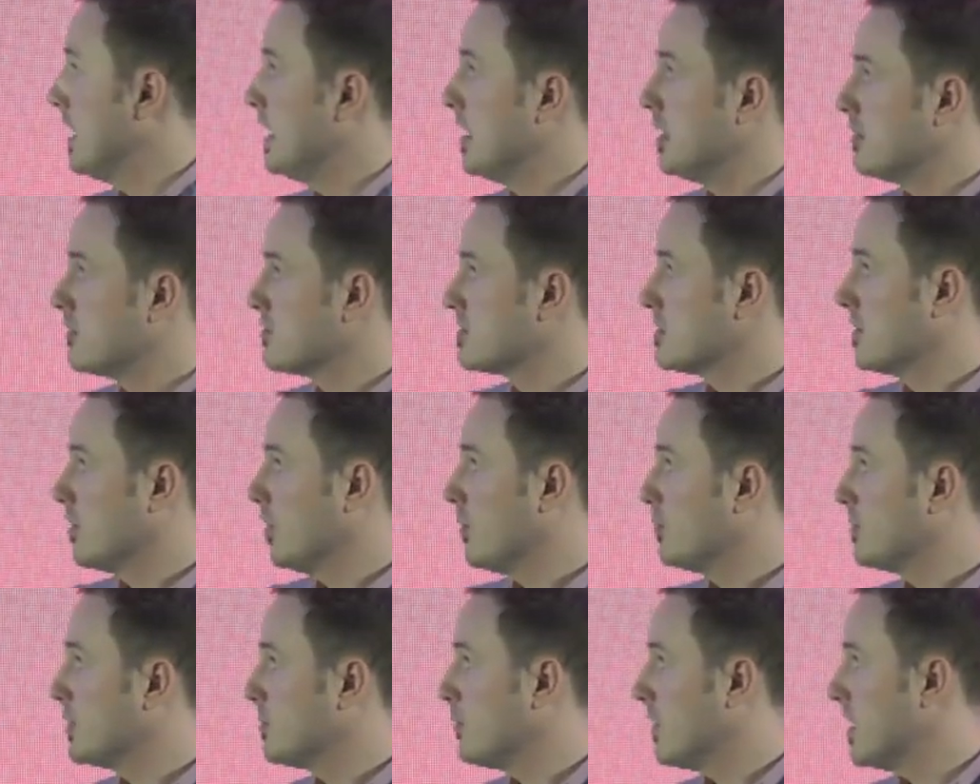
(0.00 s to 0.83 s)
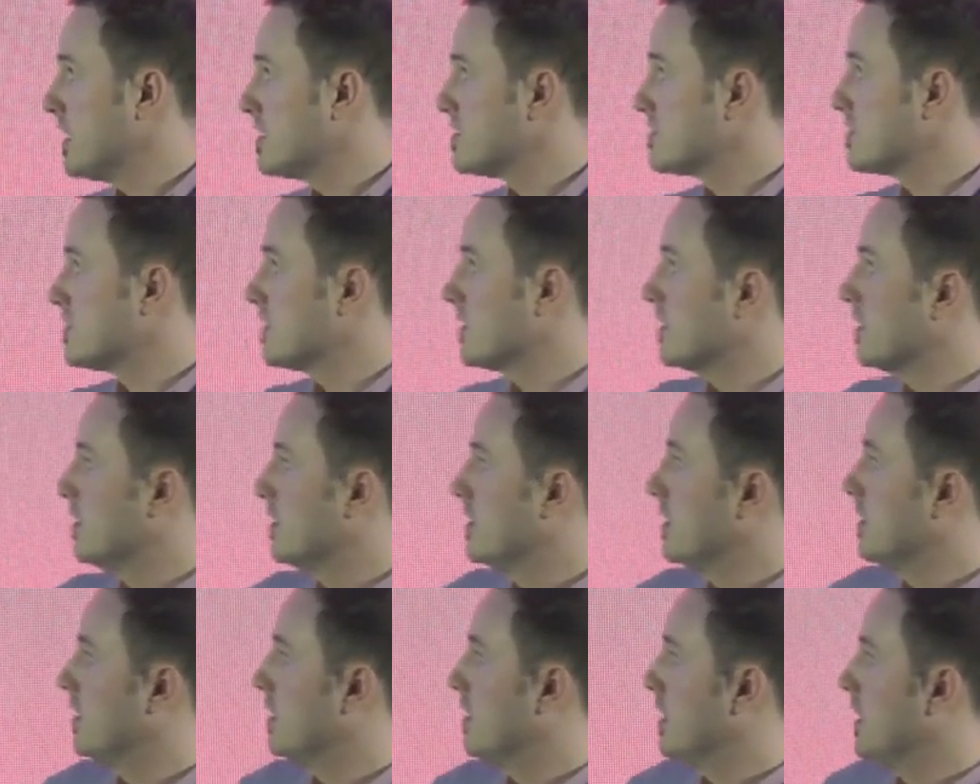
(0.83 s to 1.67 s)
use the optimizer,
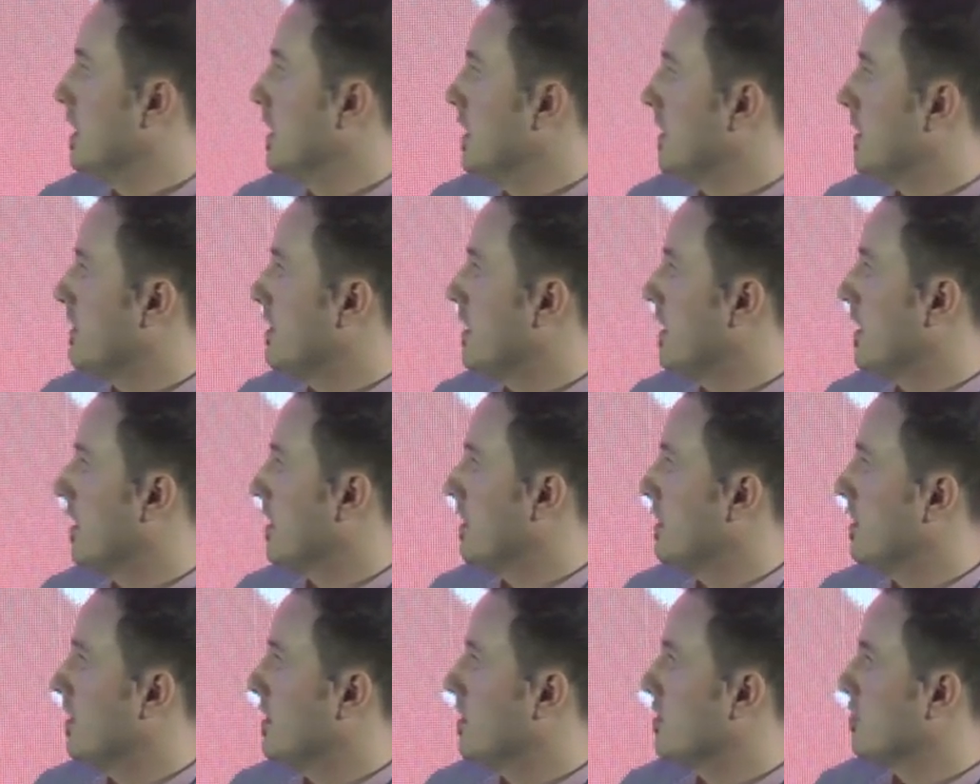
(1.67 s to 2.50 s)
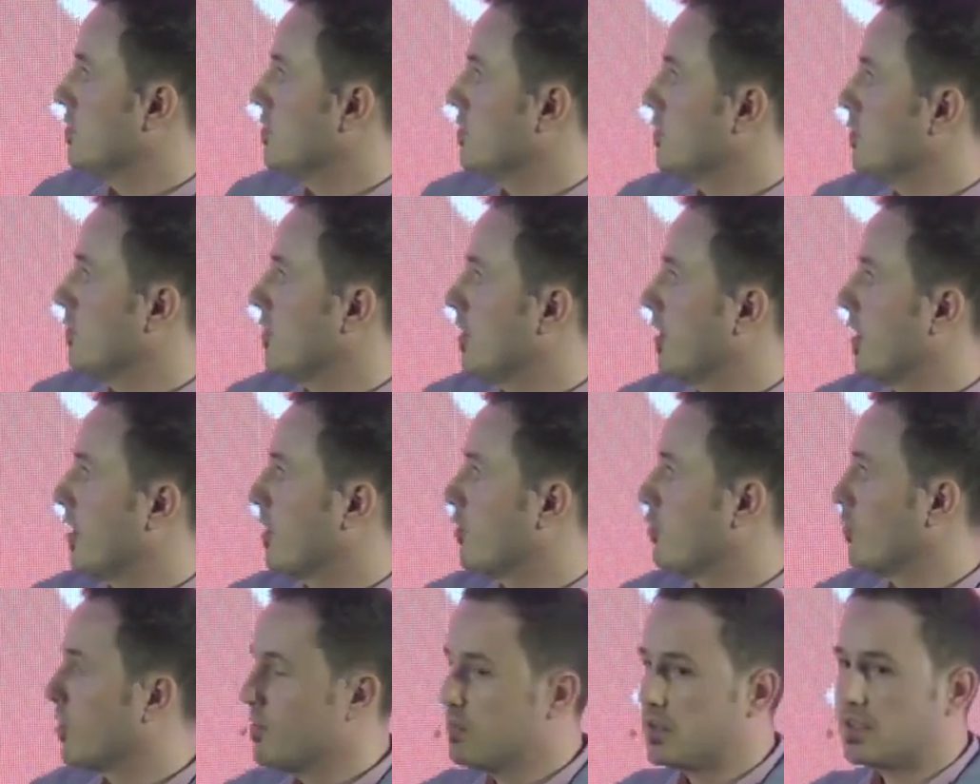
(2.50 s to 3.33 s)
then you
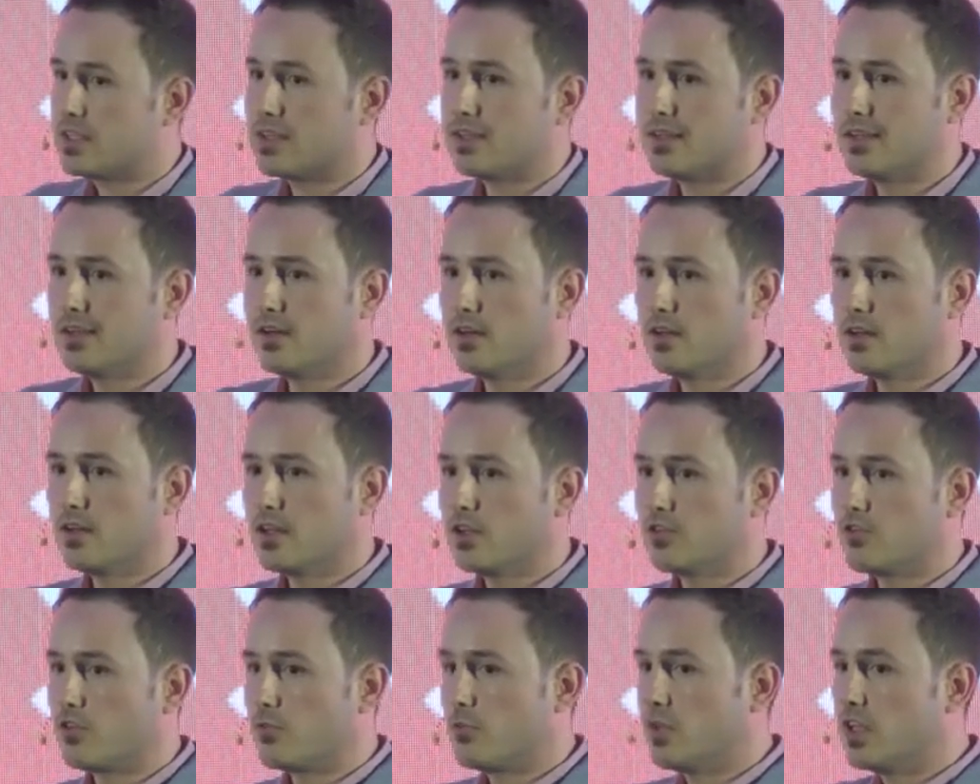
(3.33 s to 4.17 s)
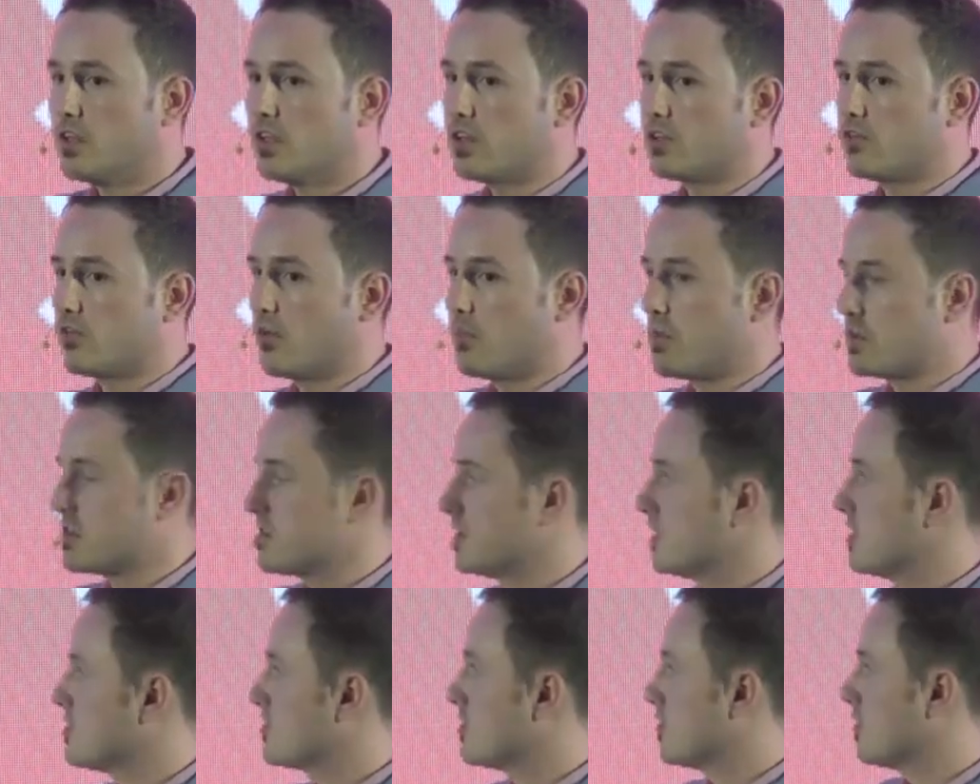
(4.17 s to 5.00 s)
encrypt the intermediate
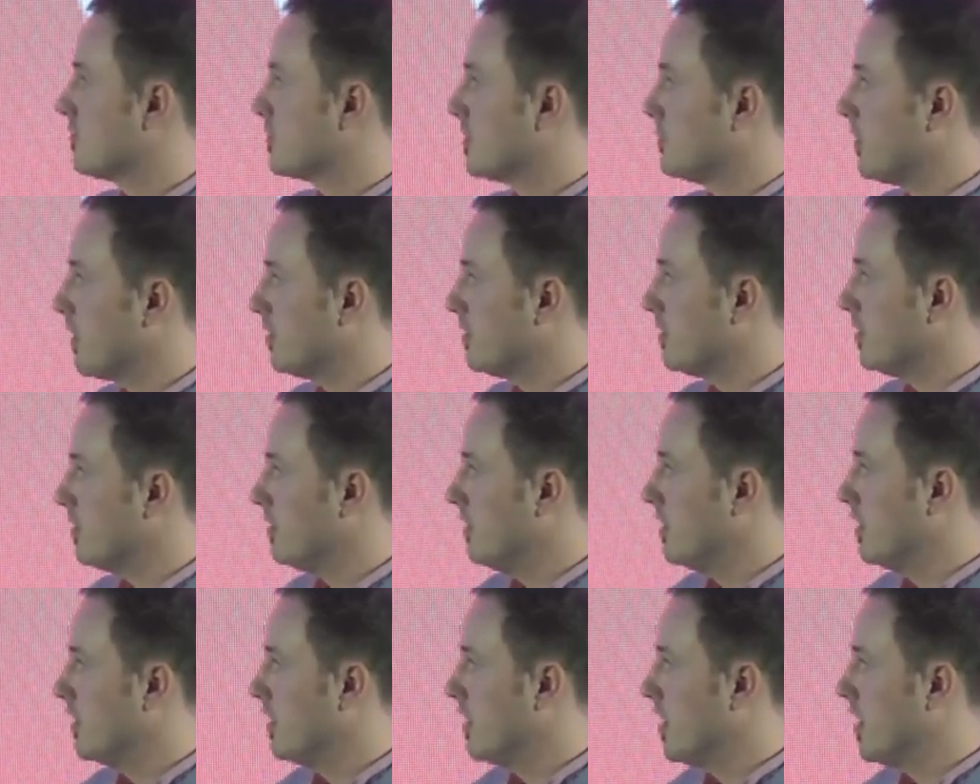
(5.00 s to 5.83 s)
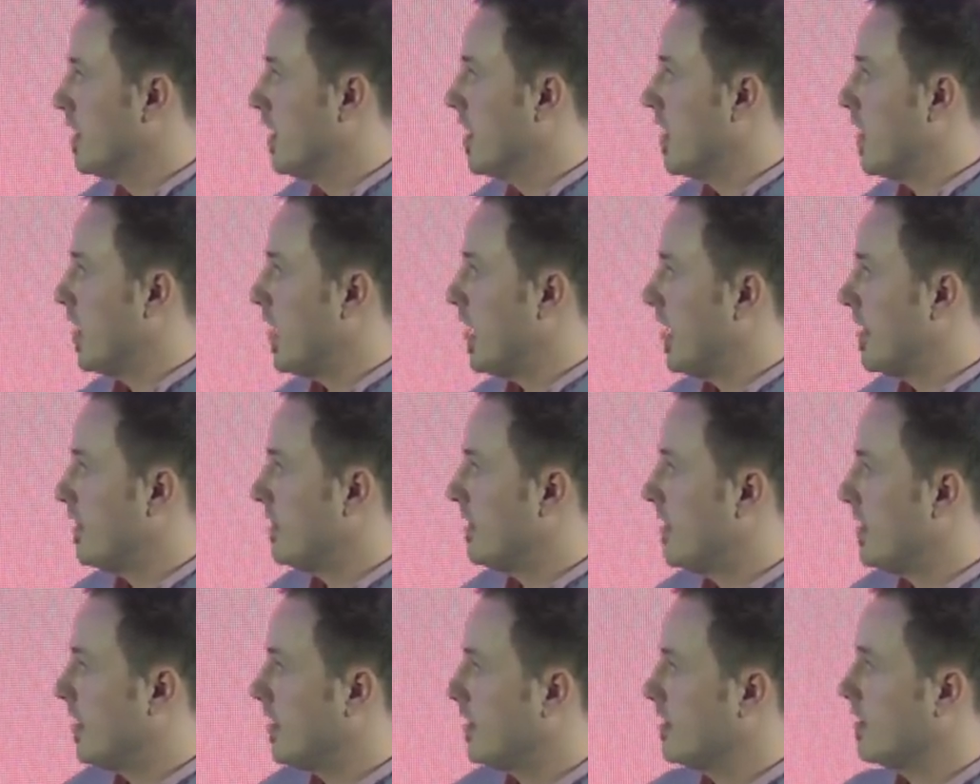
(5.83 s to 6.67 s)
representation of the model, and
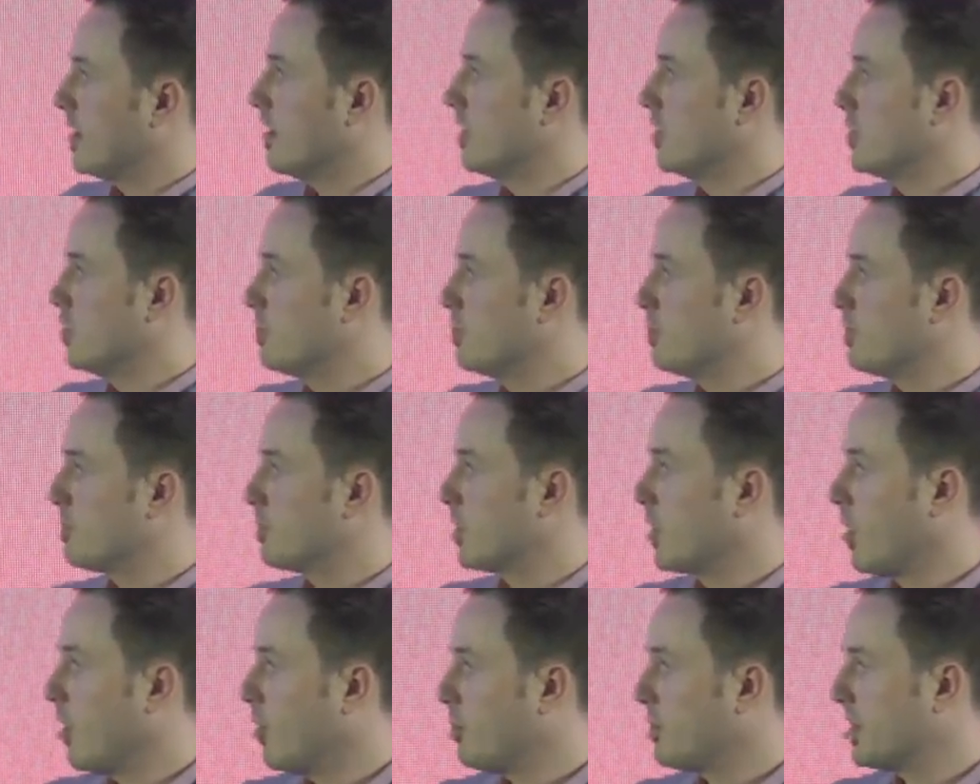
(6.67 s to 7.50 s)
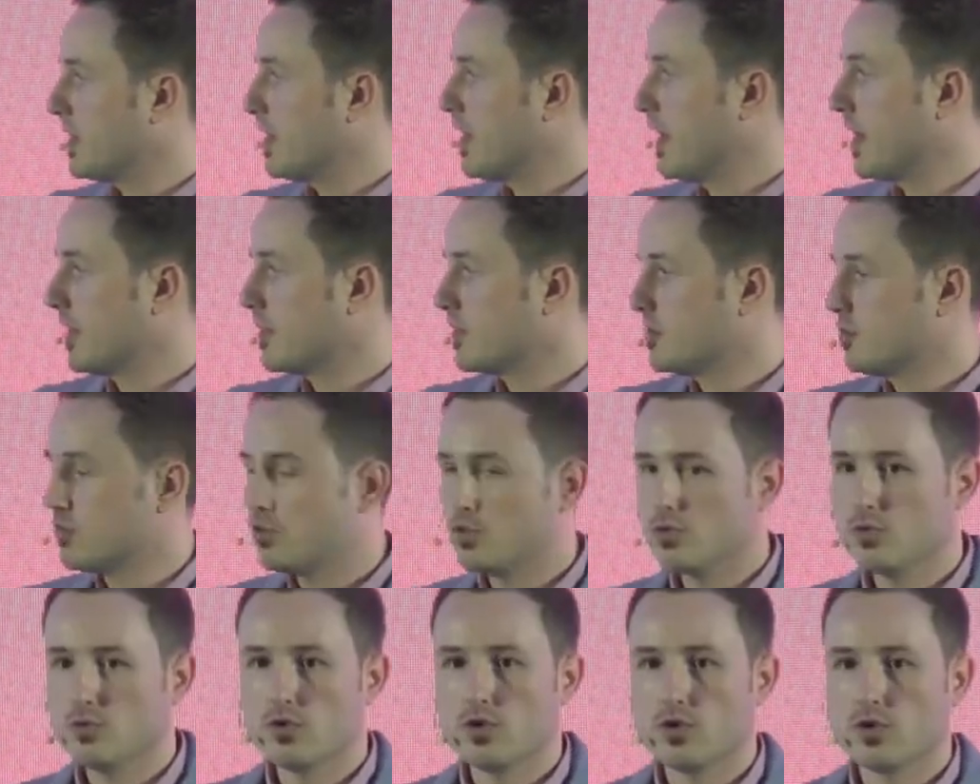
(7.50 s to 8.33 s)
then you copy that
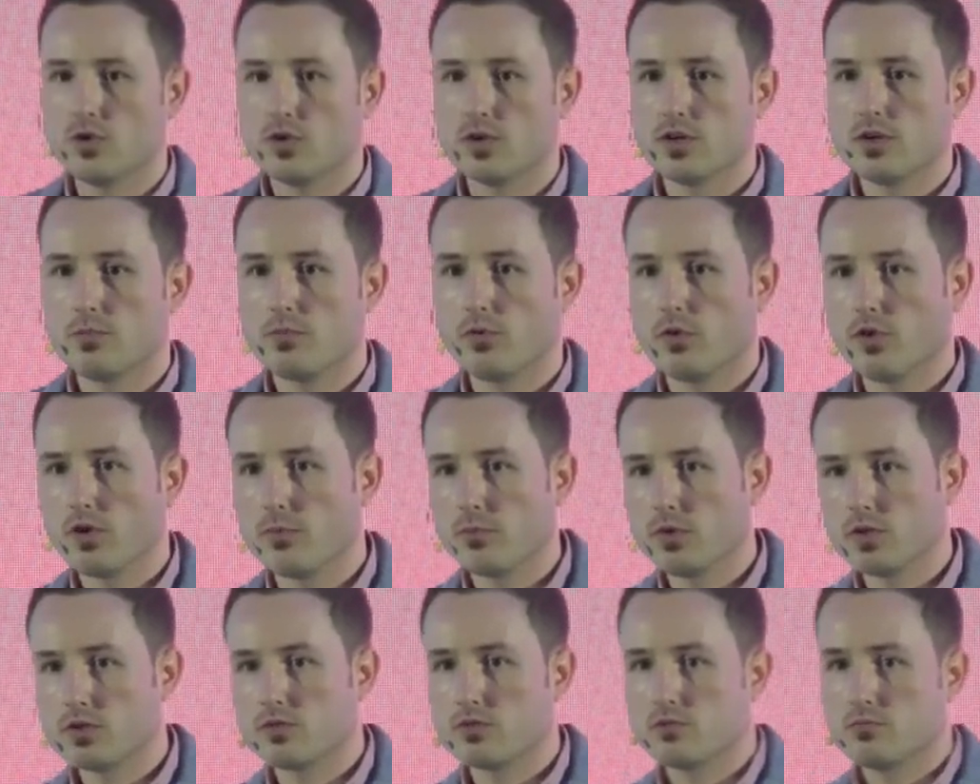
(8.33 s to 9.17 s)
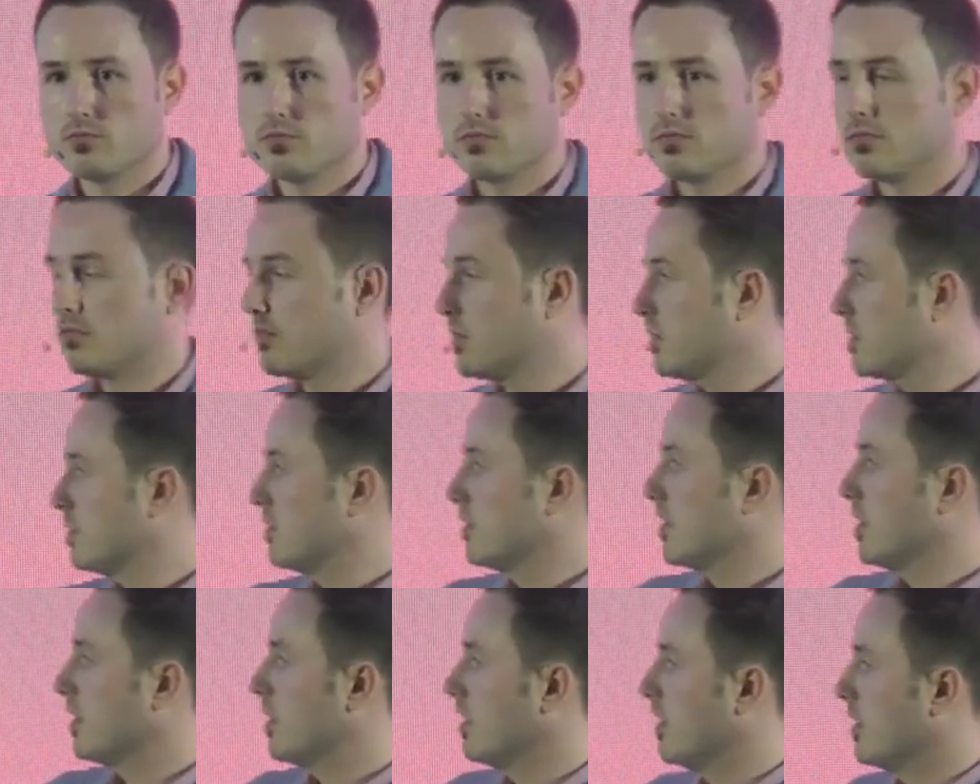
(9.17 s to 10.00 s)
to your deployment
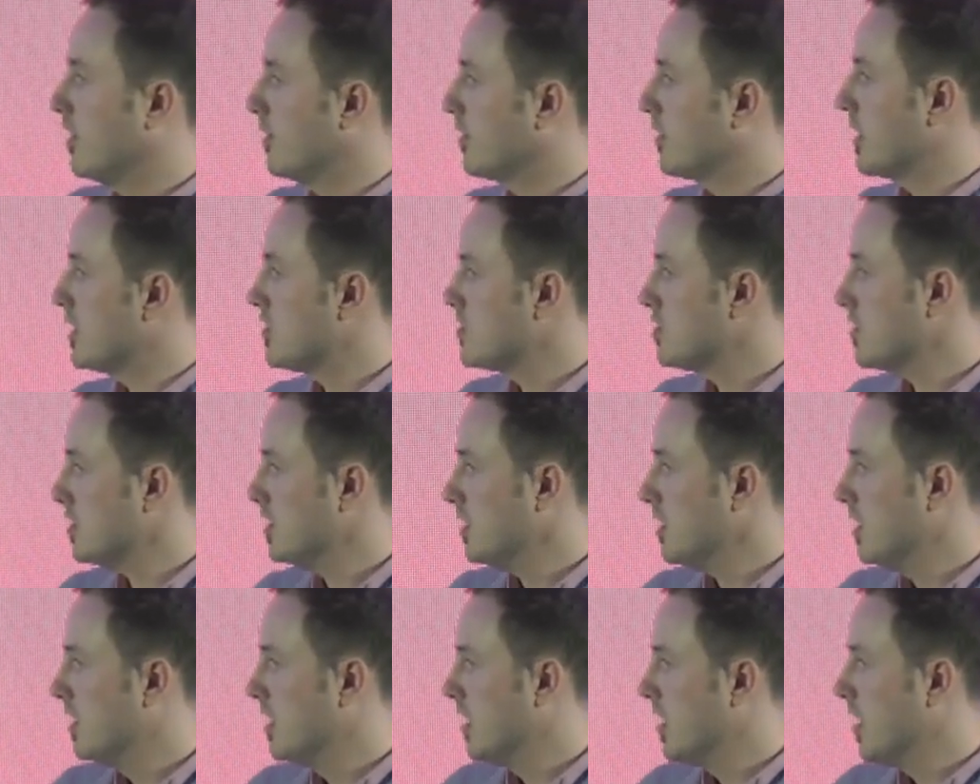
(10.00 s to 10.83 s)
location.